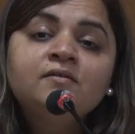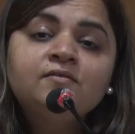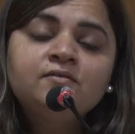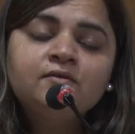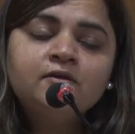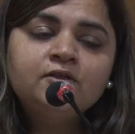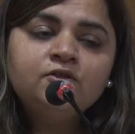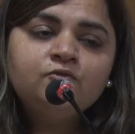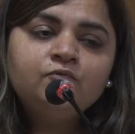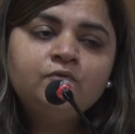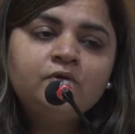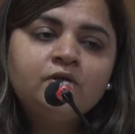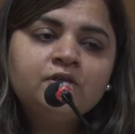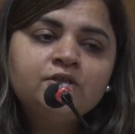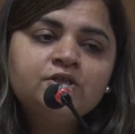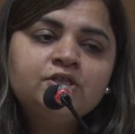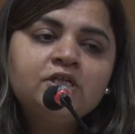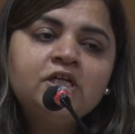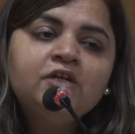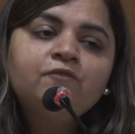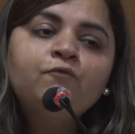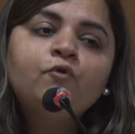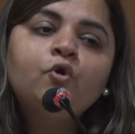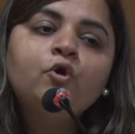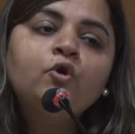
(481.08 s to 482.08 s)
such
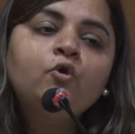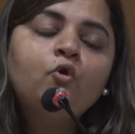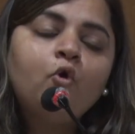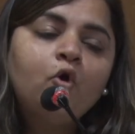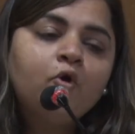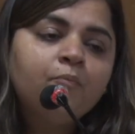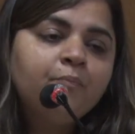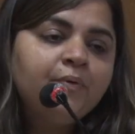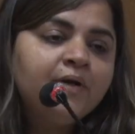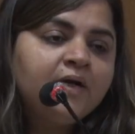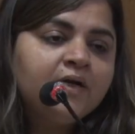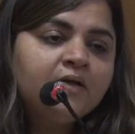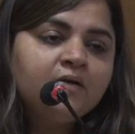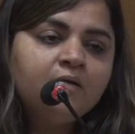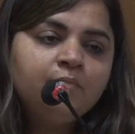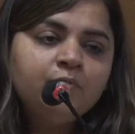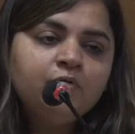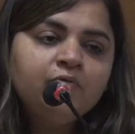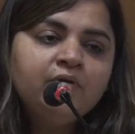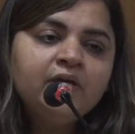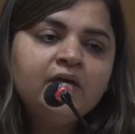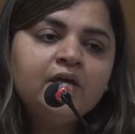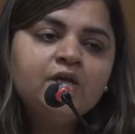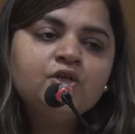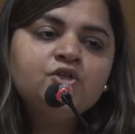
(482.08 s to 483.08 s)
worksheets for corporate
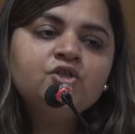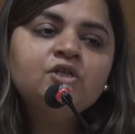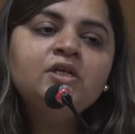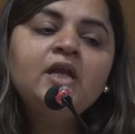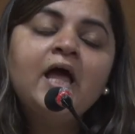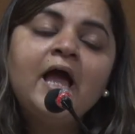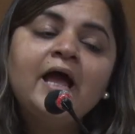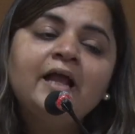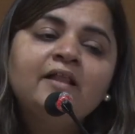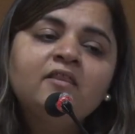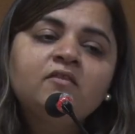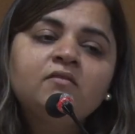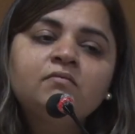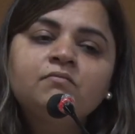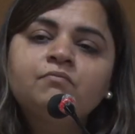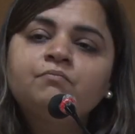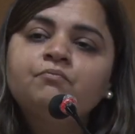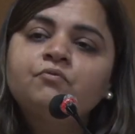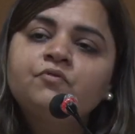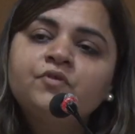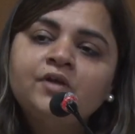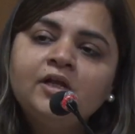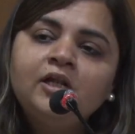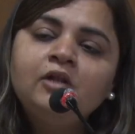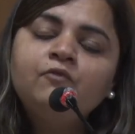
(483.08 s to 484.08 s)
communication and
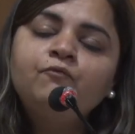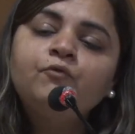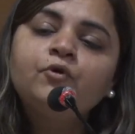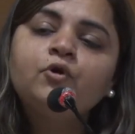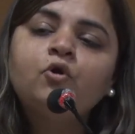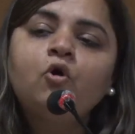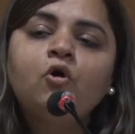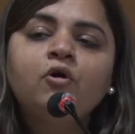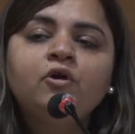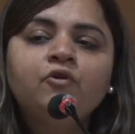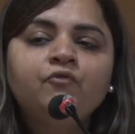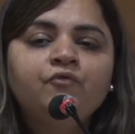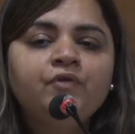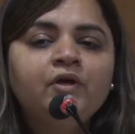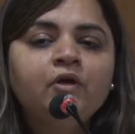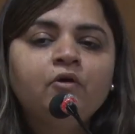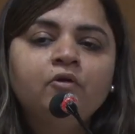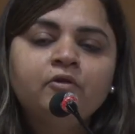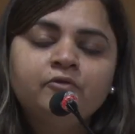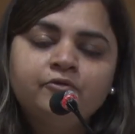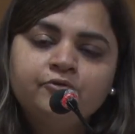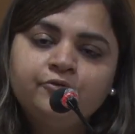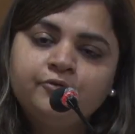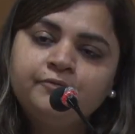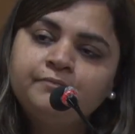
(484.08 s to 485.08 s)
still photography
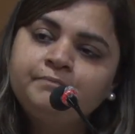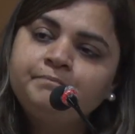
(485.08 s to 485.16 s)
also.